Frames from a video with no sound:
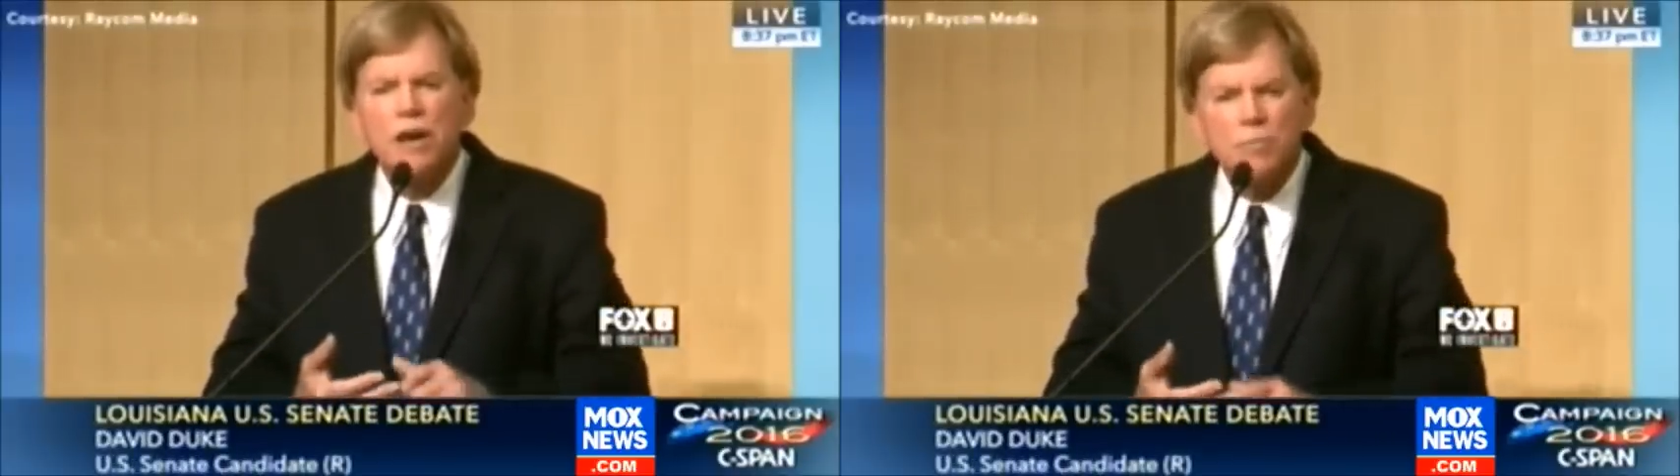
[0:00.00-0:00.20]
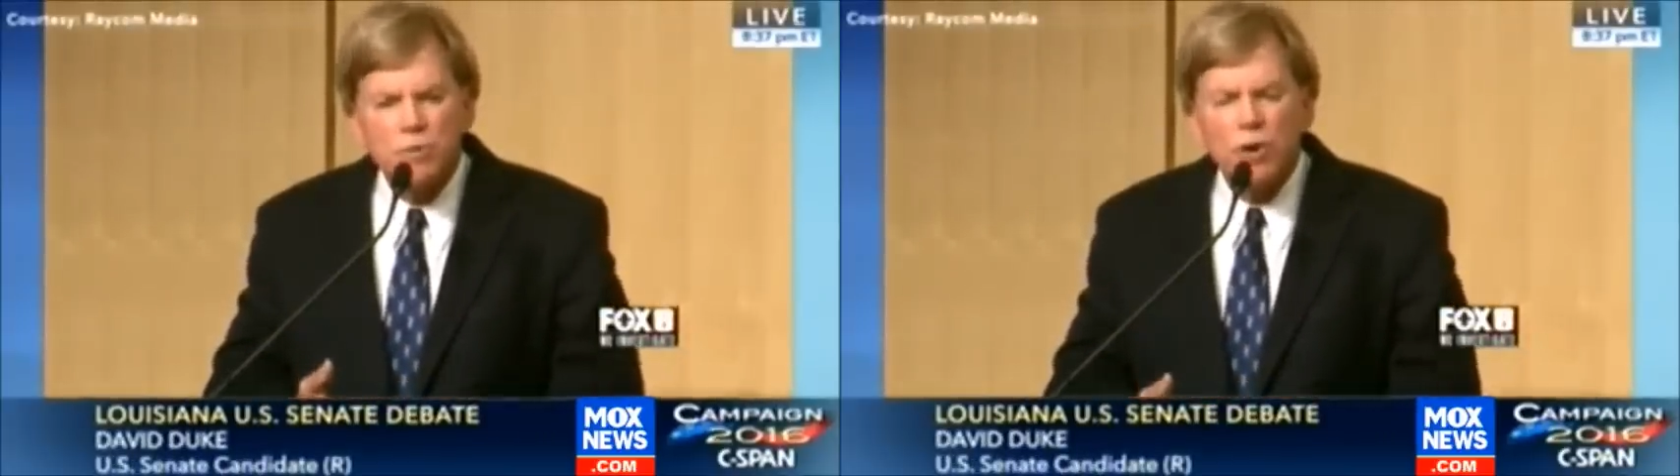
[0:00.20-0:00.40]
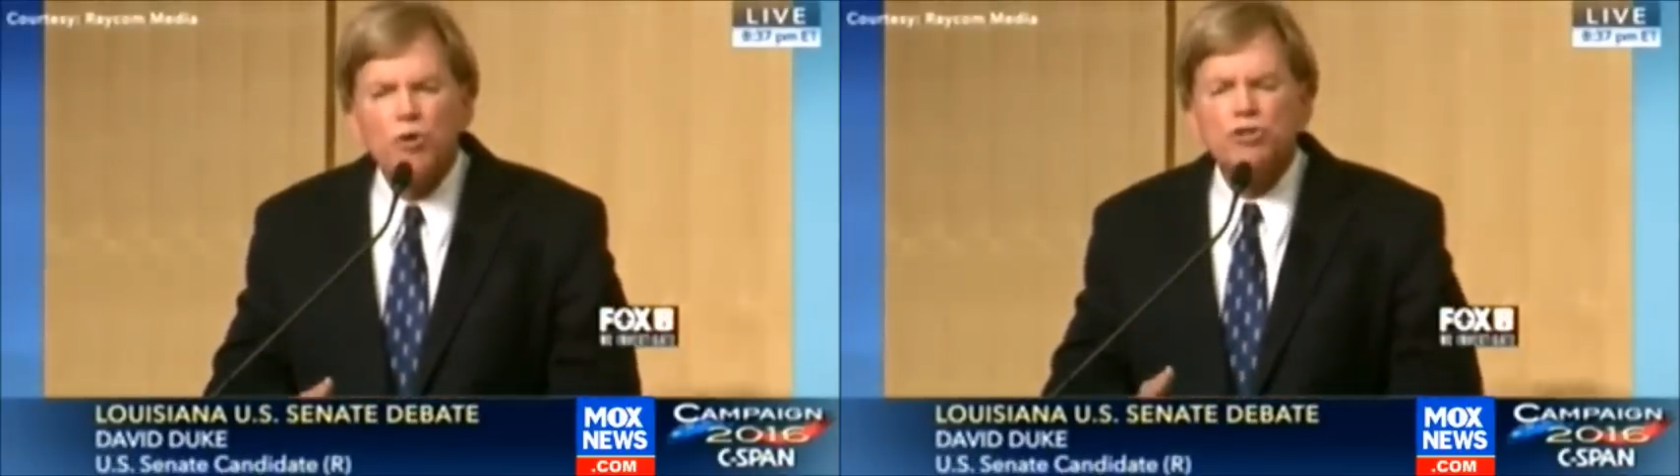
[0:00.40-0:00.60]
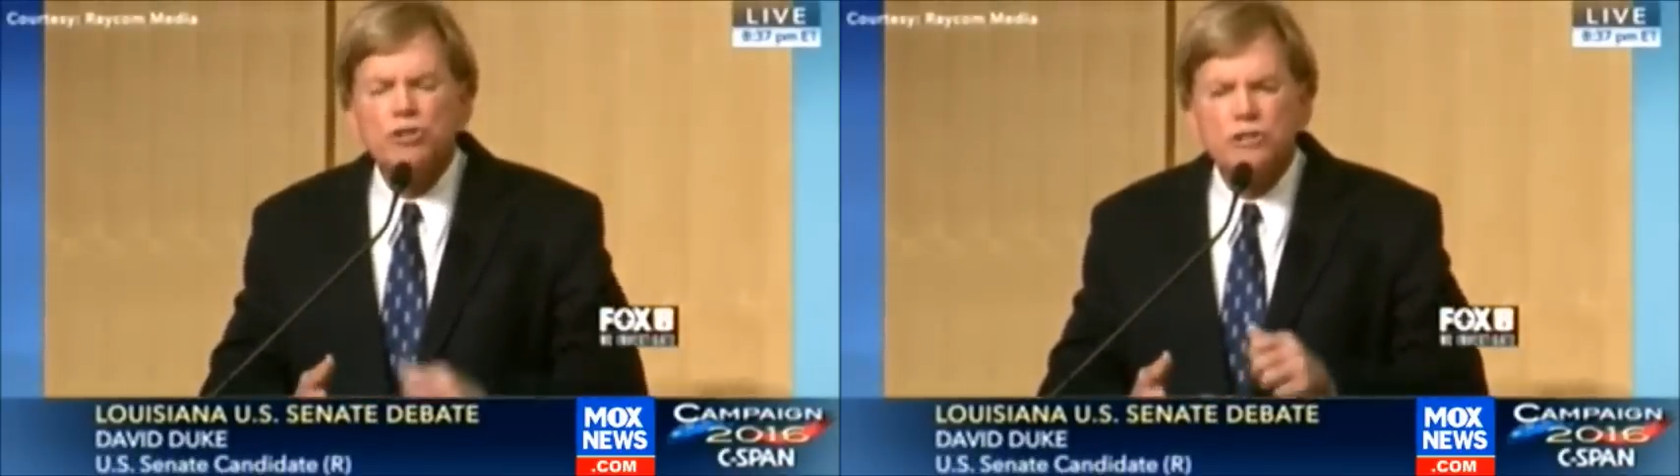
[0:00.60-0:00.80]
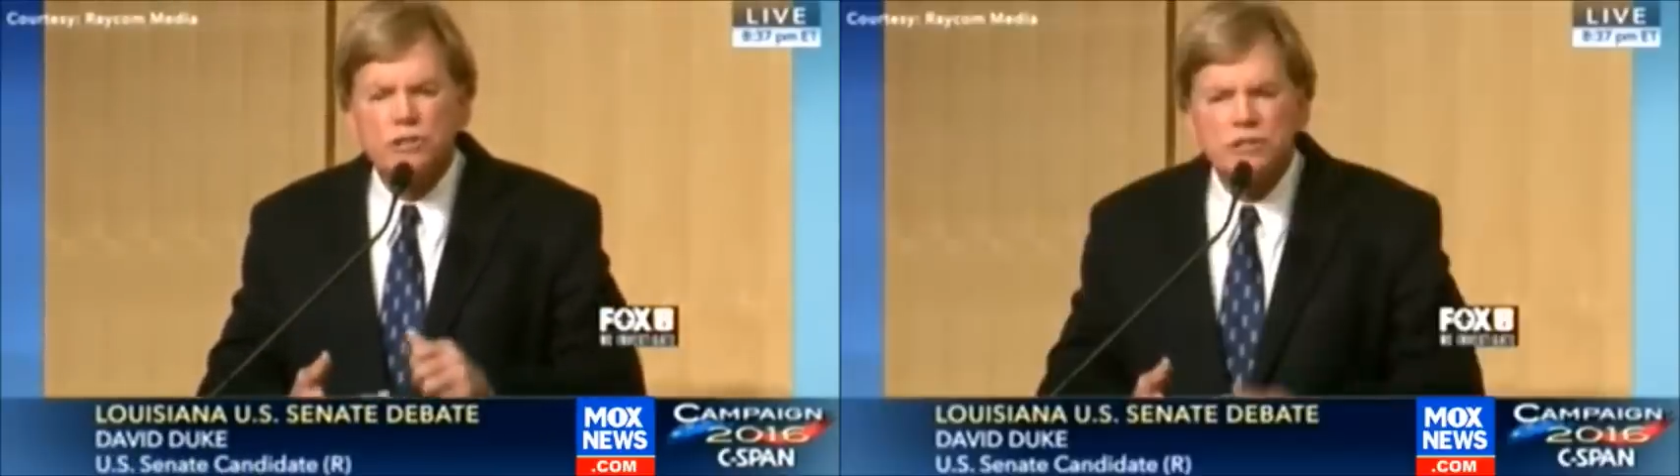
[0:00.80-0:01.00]

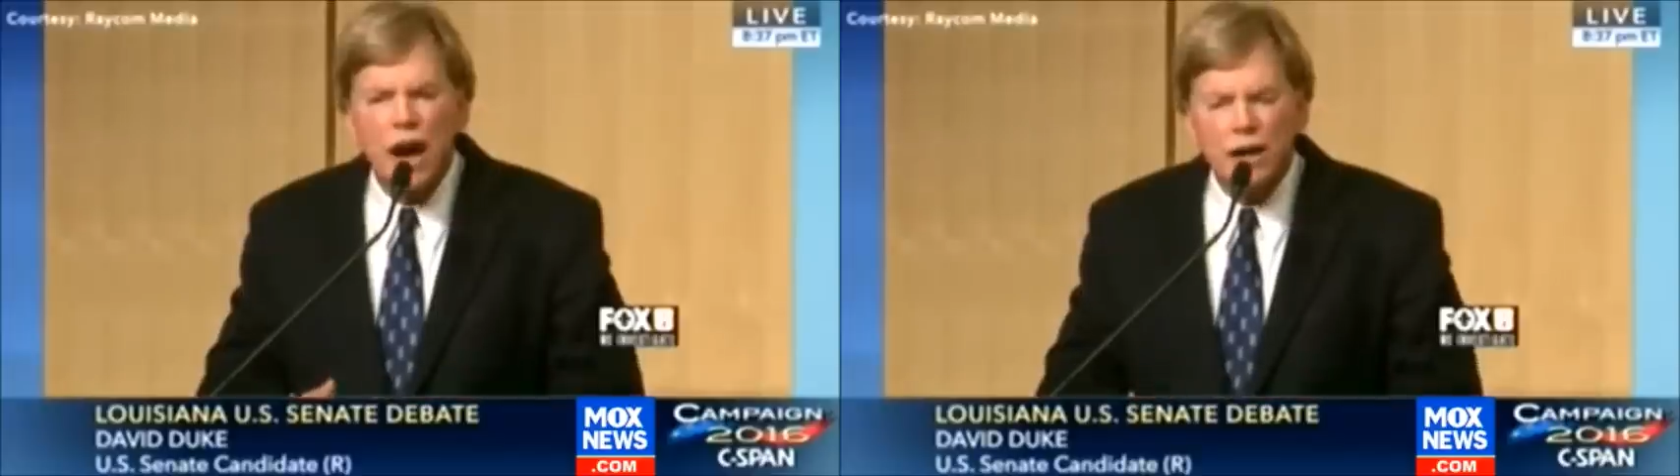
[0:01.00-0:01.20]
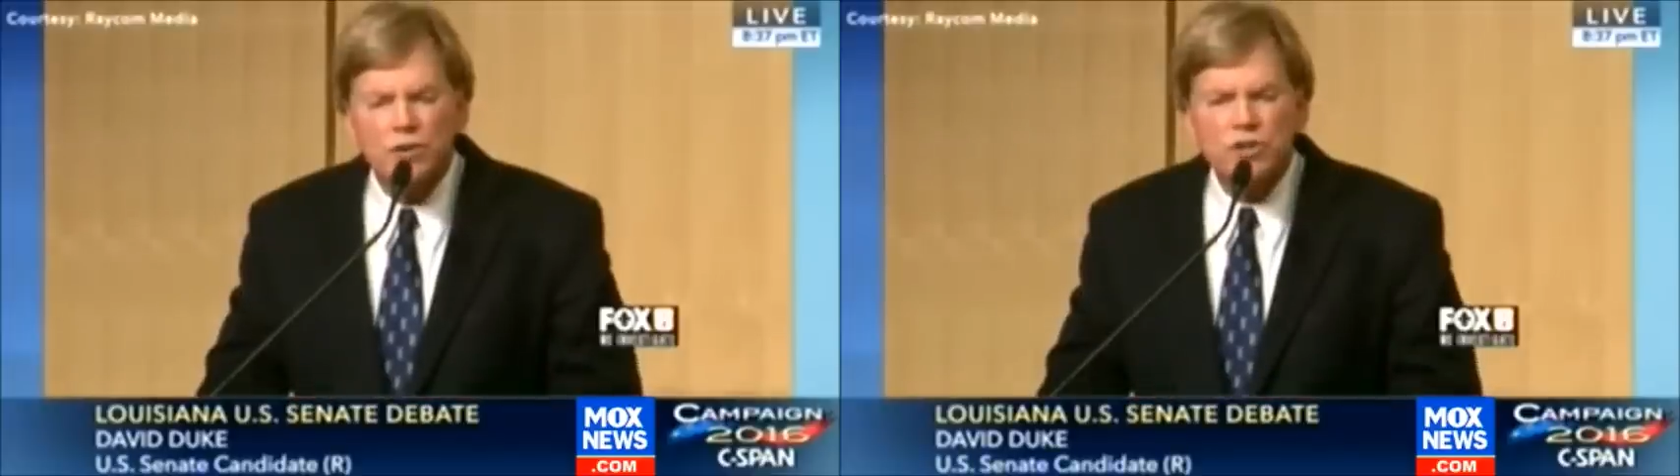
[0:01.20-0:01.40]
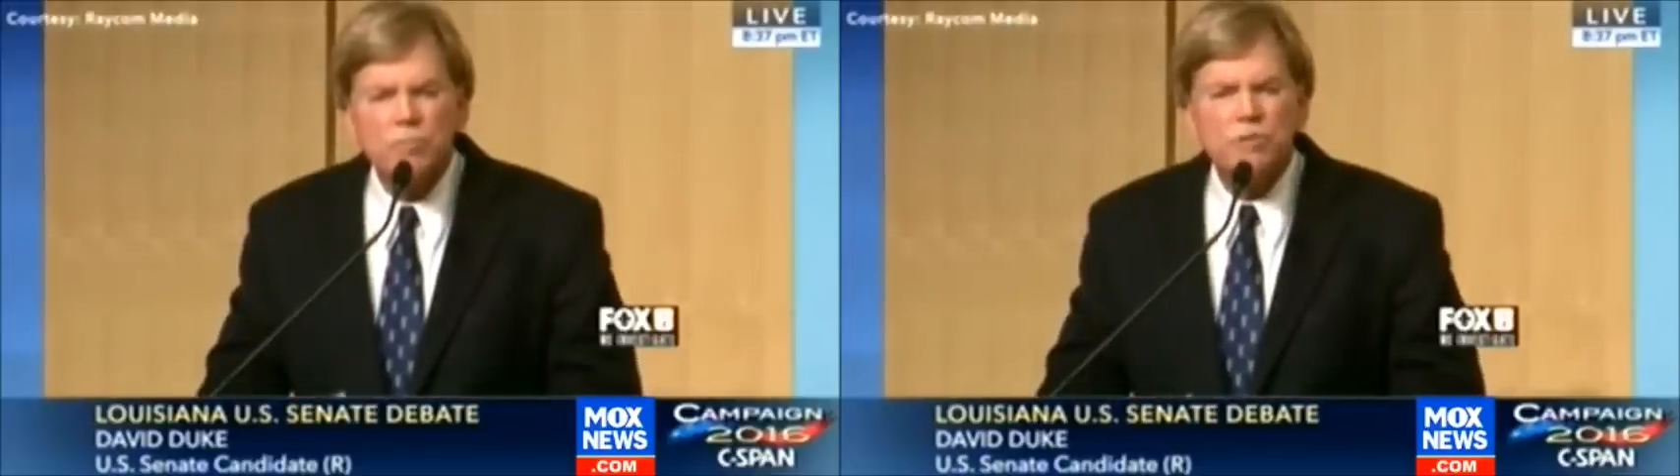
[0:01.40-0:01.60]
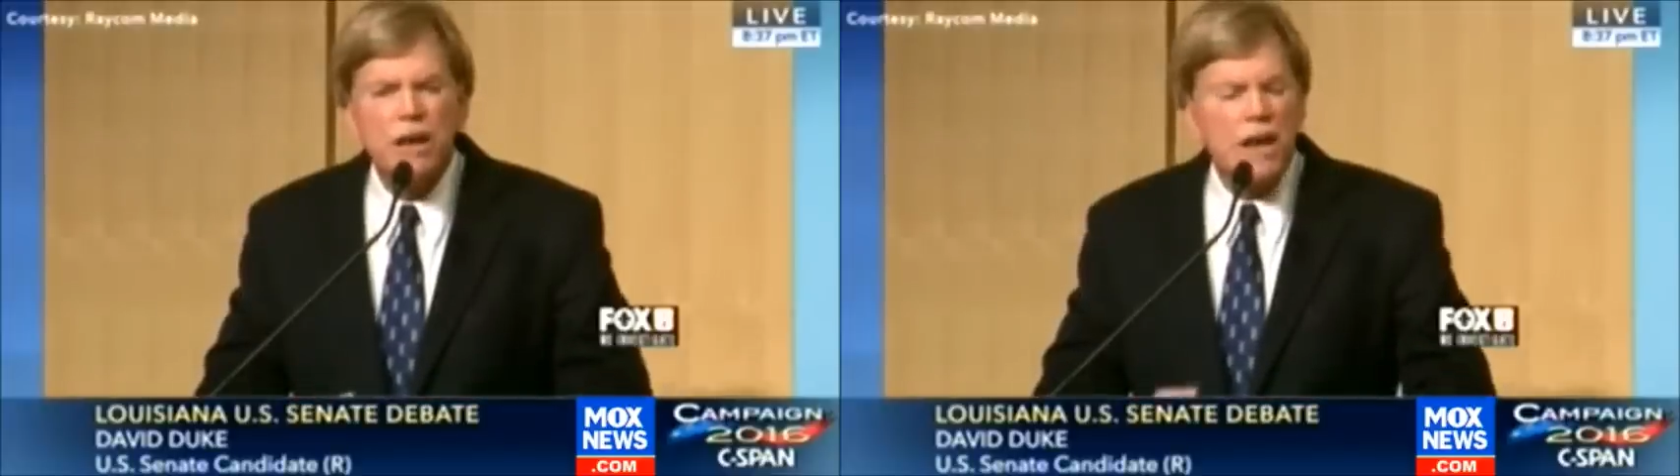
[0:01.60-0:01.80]
promotions, and scholarships.